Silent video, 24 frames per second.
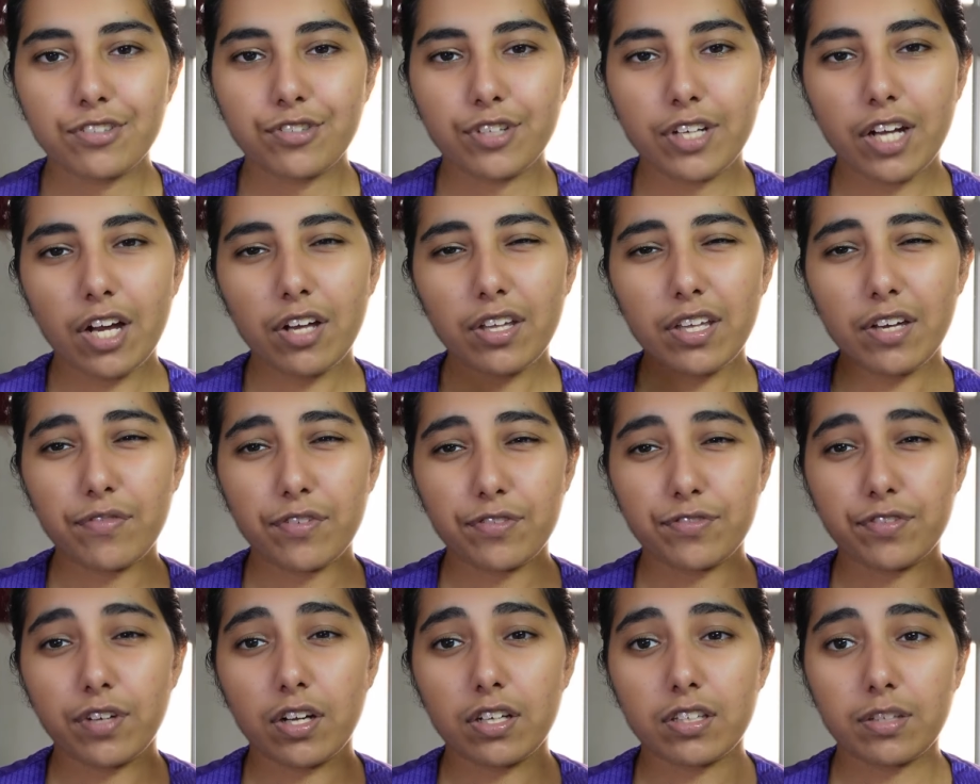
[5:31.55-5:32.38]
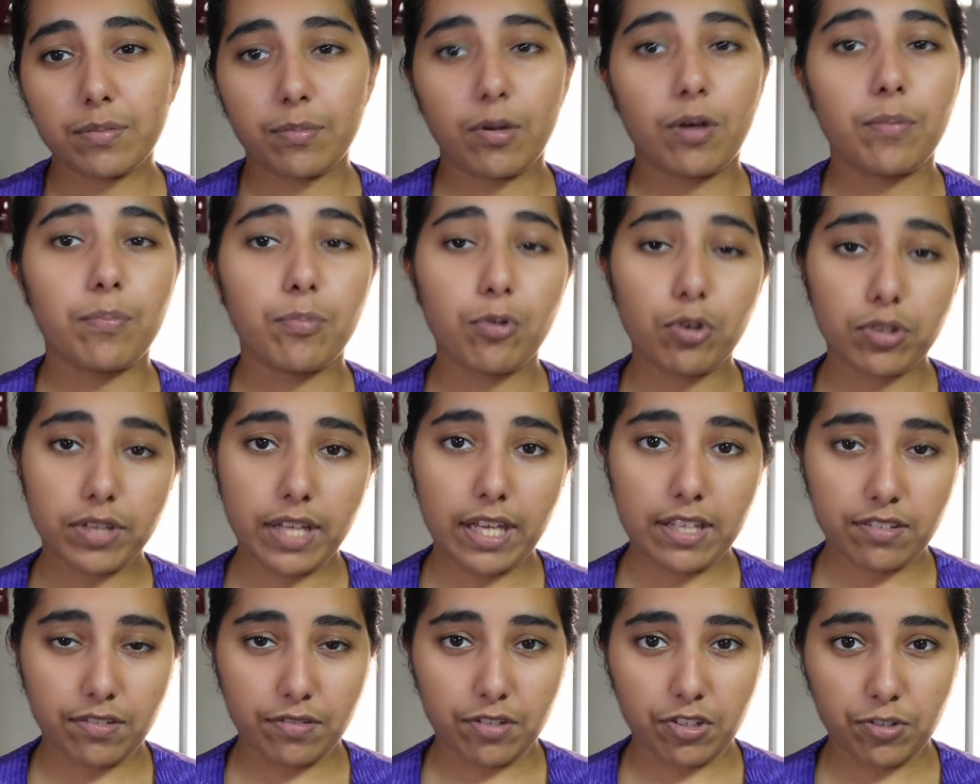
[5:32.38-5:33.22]
So now that we've talked about both
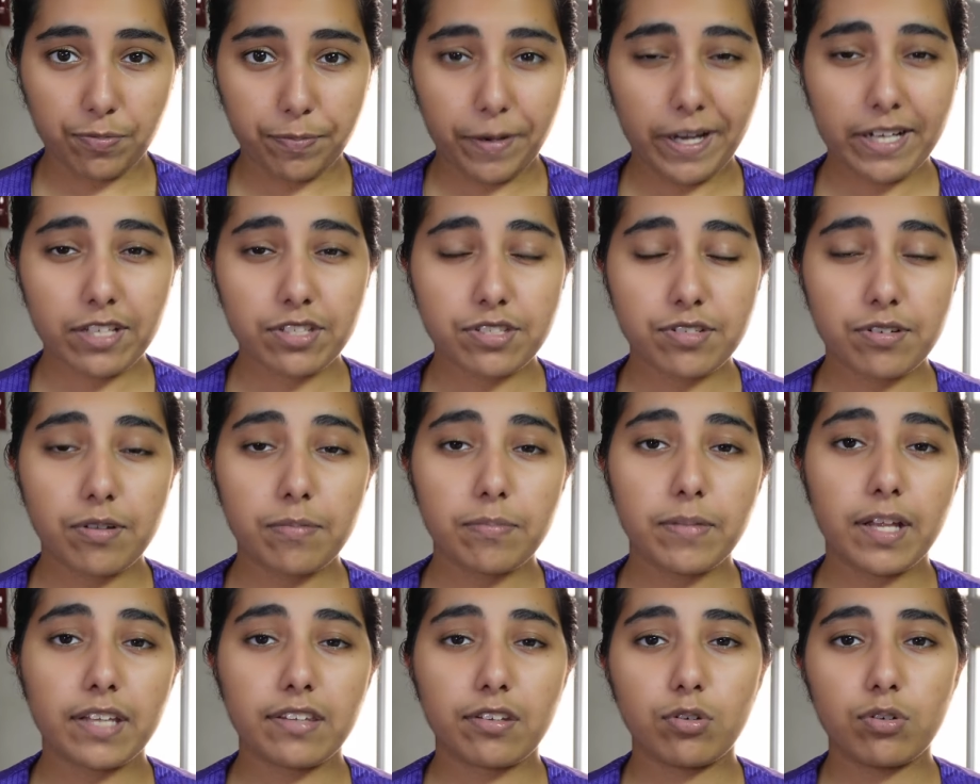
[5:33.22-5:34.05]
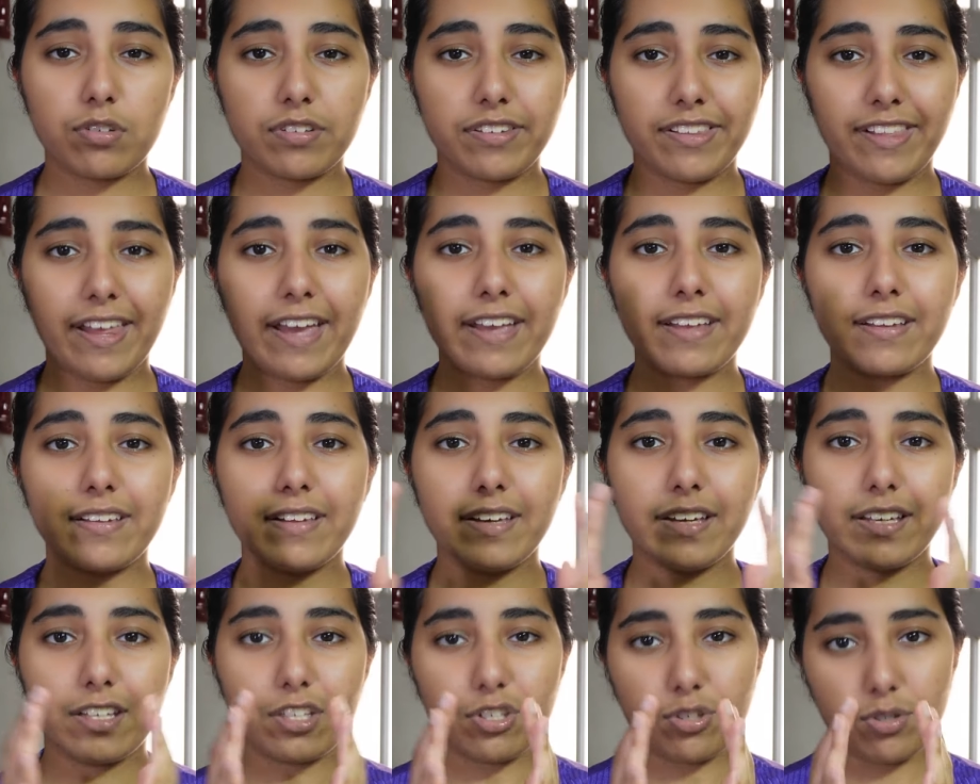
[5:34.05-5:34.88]
ends of the spectrum, let's go
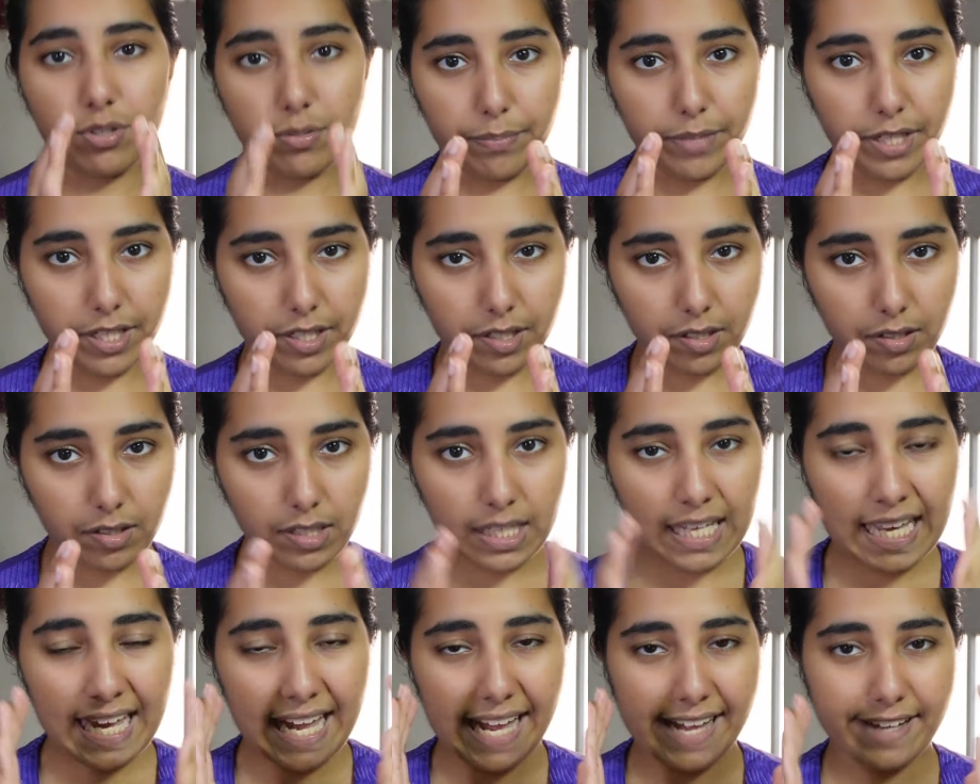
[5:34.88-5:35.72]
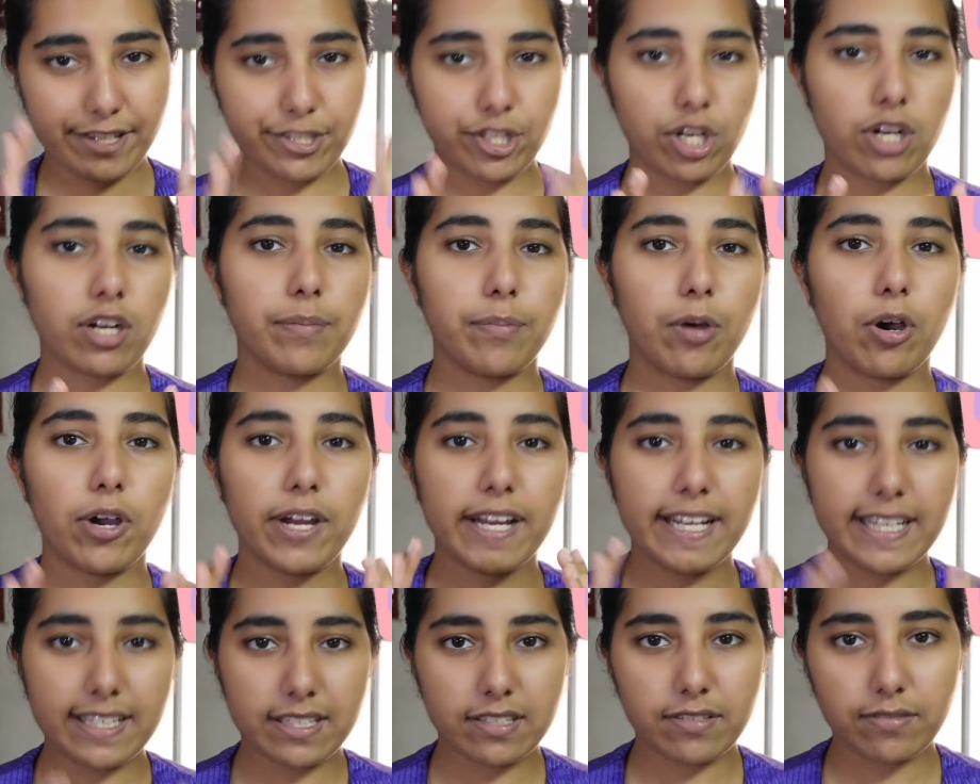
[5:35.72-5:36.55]
slightly into the middle and talk
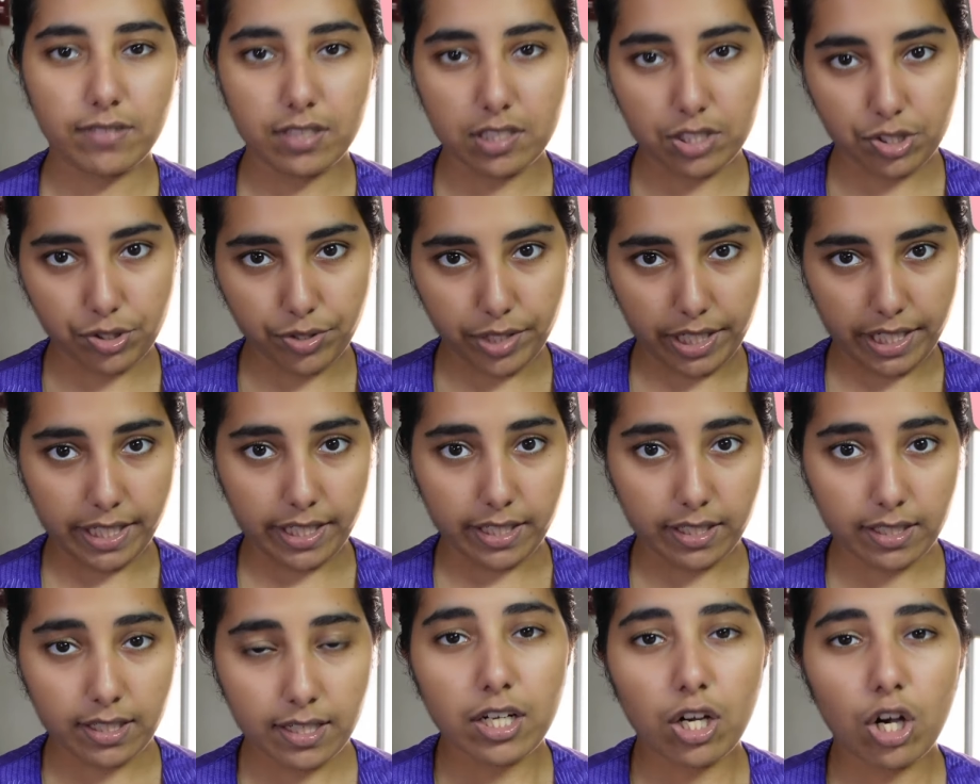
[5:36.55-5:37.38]
about interval training.